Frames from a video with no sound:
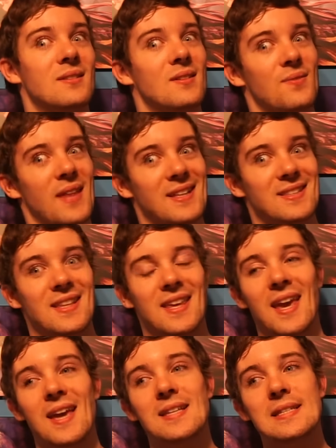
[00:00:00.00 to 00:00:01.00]
And if that's the
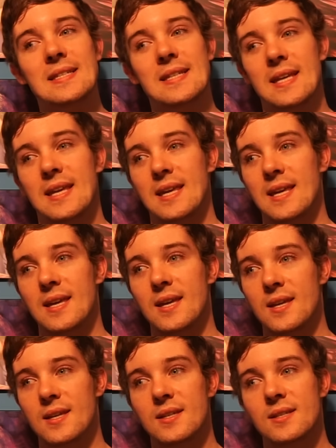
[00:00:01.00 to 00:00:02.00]
case,
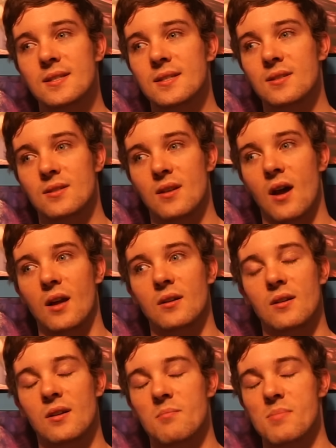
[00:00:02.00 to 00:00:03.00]
he's not
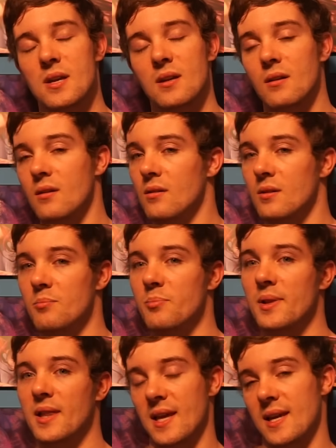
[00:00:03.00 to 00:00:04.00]
going to be in a good
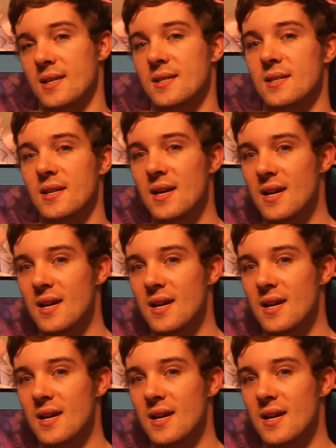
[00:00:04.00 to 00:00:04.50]
place.